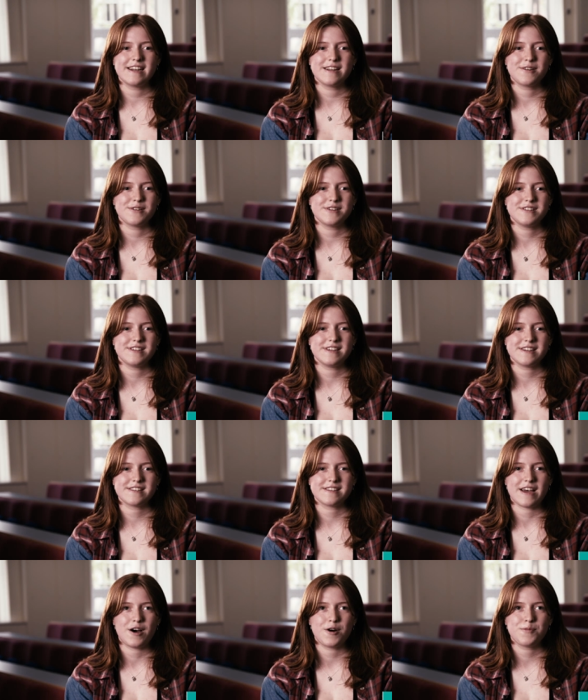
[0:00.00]

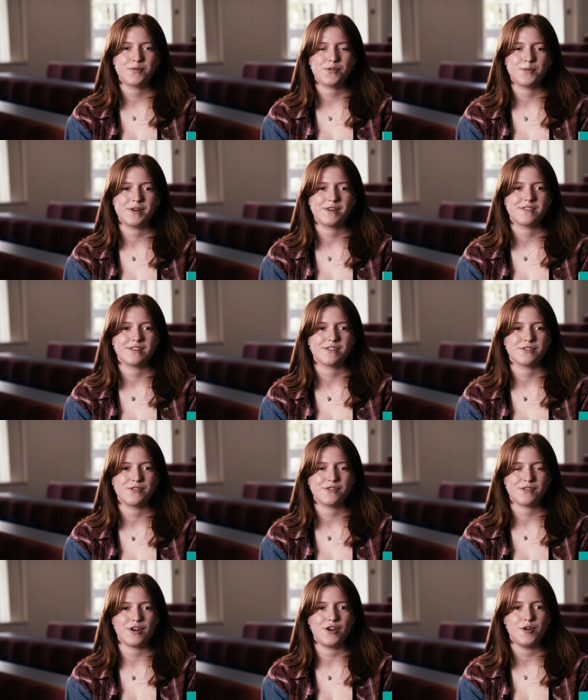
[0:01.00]
linguistics helps because it
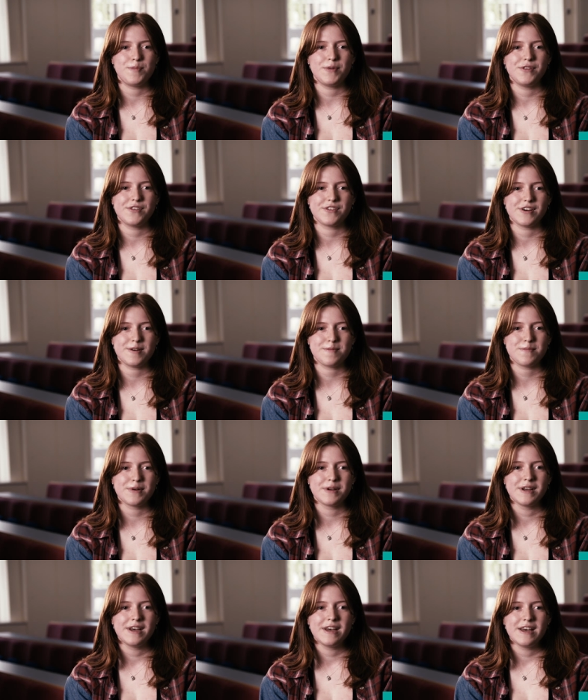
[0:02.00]
sort of opens up
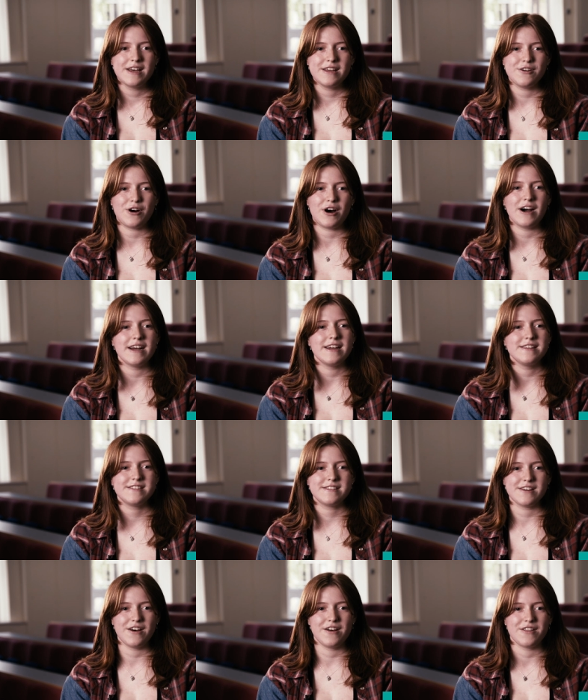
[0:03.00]
your
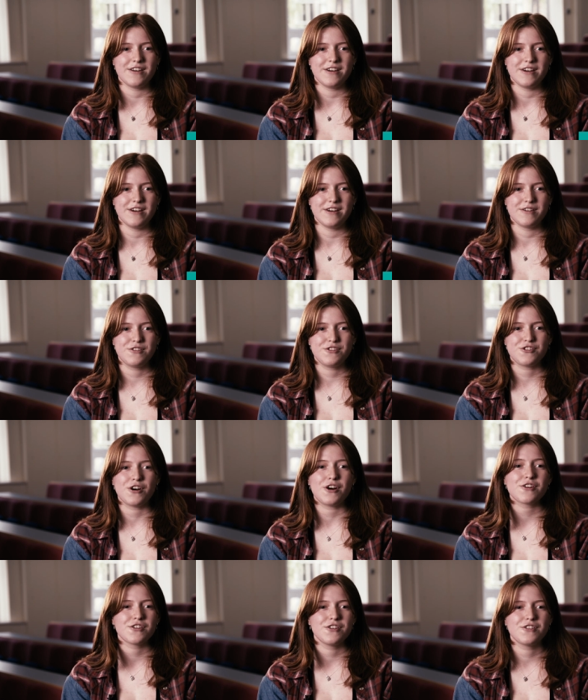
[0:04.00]
eyes to other
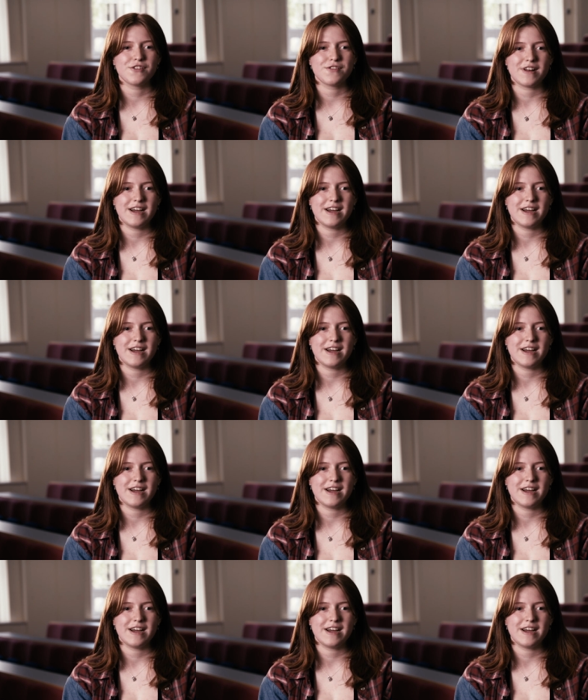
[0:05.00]
structures of